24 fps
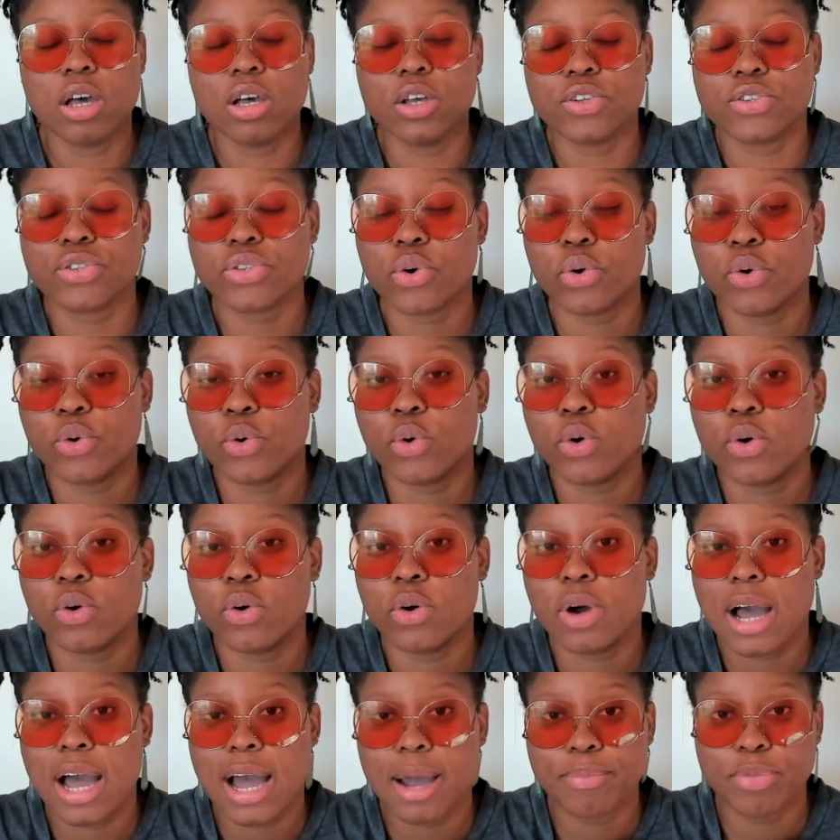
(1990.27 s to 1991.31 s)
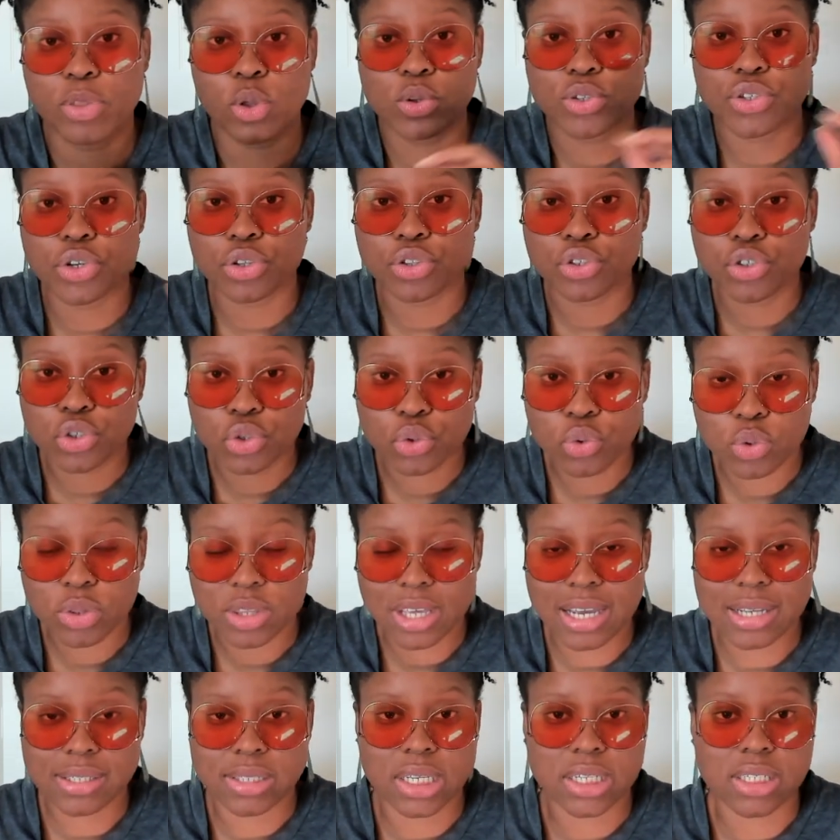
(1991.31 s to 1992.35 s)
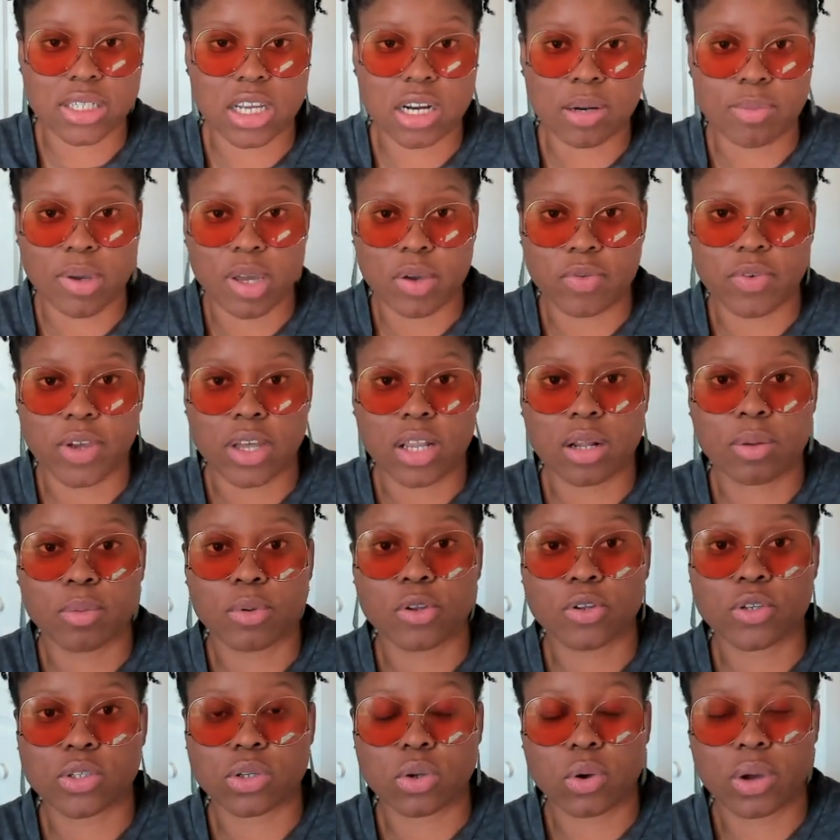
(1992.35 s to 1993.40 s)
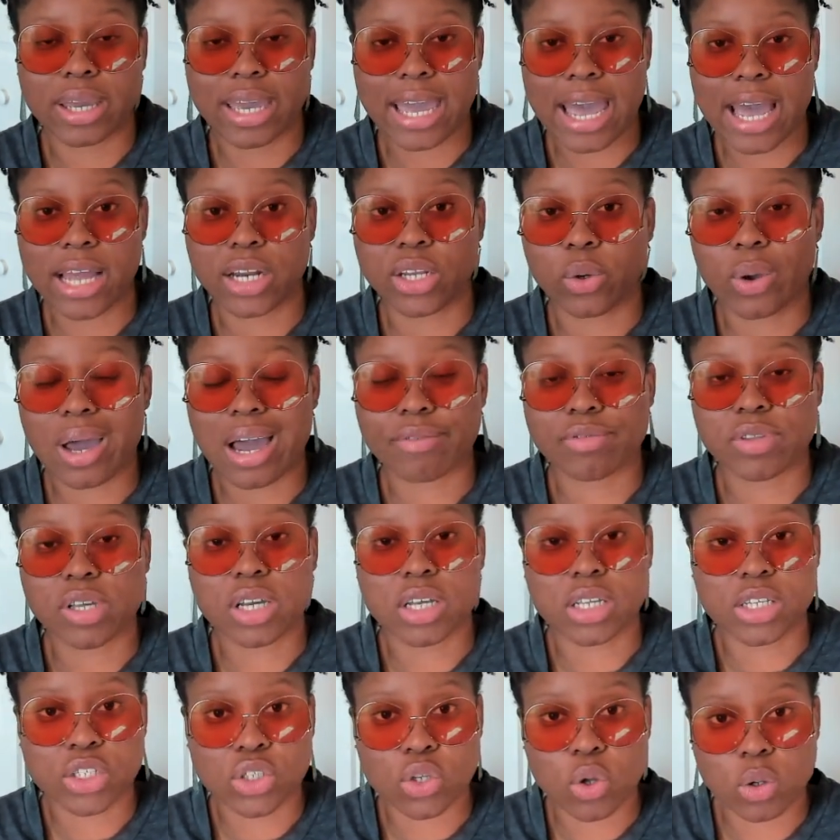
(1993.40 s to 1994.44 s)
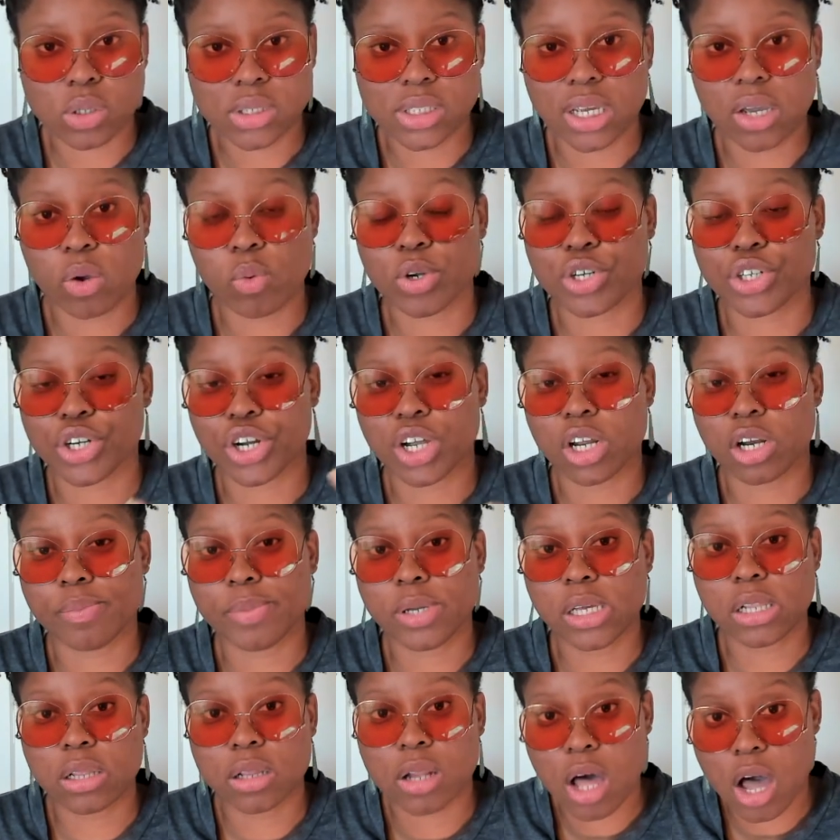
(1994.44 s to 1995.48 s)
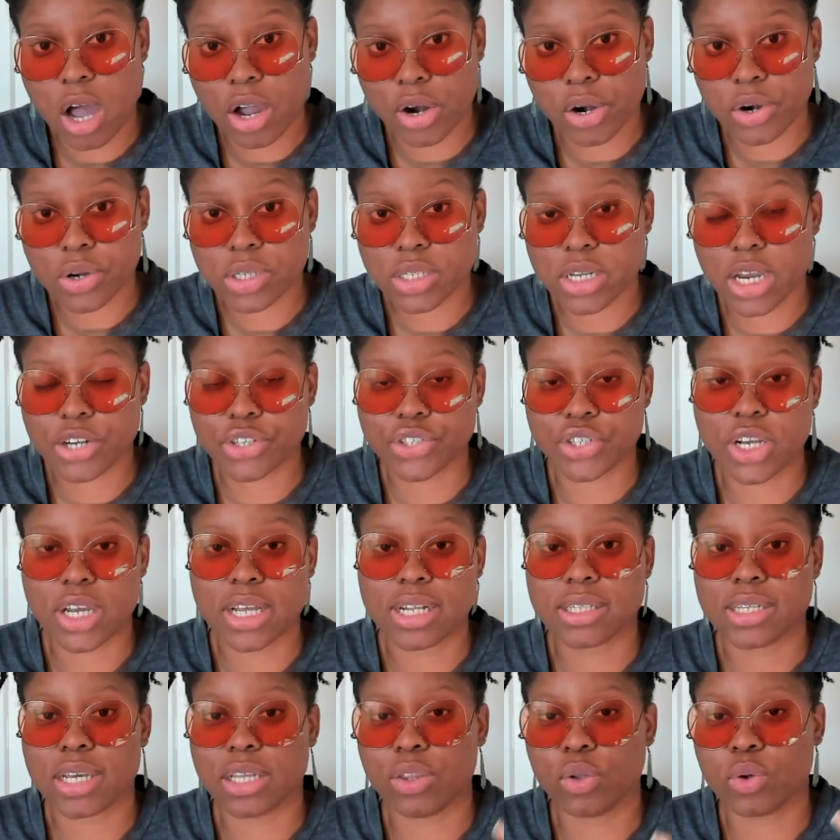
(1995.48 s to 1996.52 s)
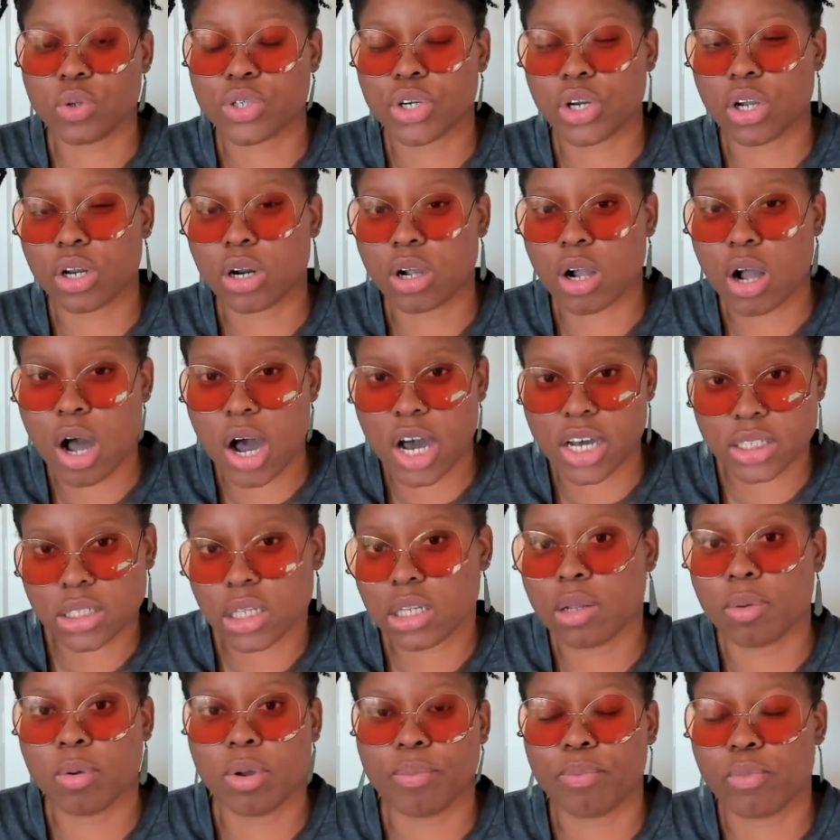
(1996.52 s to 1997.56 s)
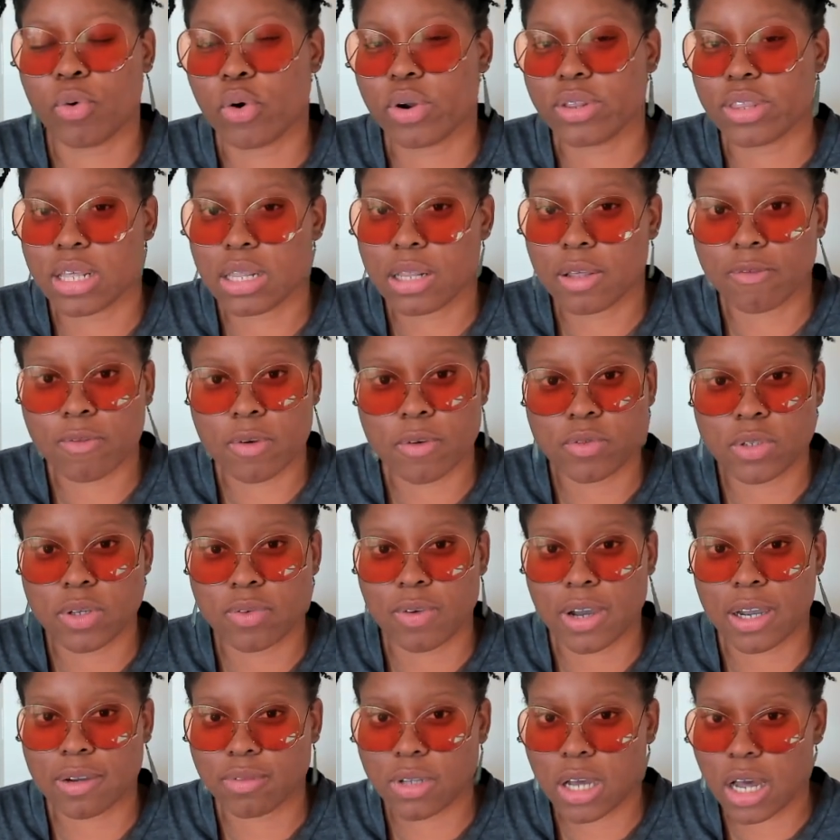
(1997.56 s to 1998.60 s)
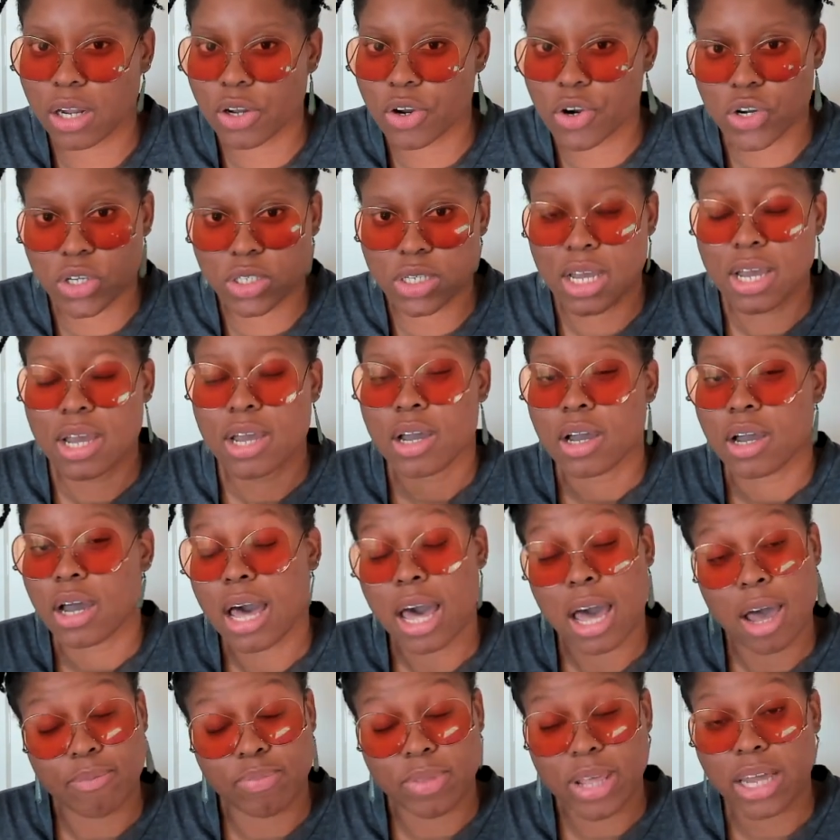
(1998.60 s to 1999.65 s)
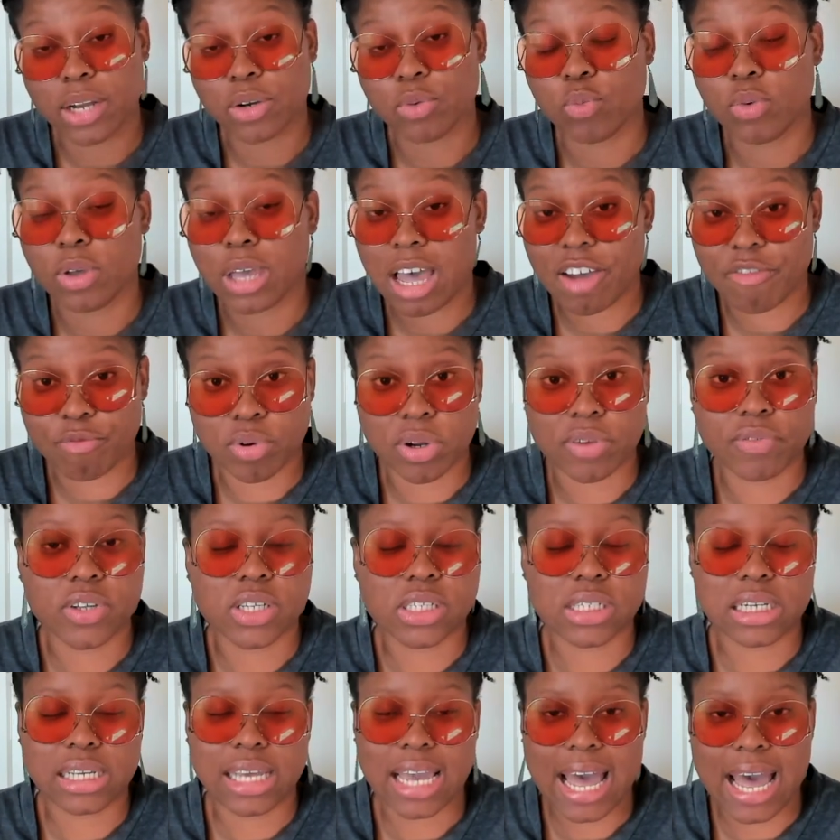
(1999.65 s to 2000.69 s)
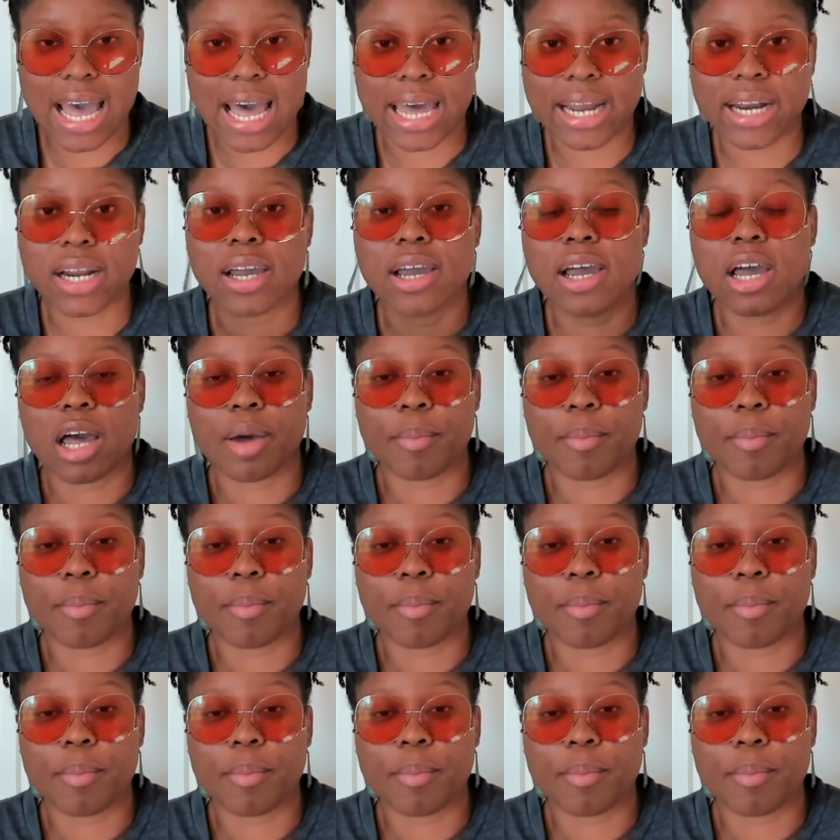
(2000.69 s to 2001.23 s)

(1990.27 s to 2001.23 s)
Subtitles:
So those are two things that's going to be available. So again, you have the consulting, which are going to be longer sessions, and those are going to cost a little bit more than the $55 that we have previously had.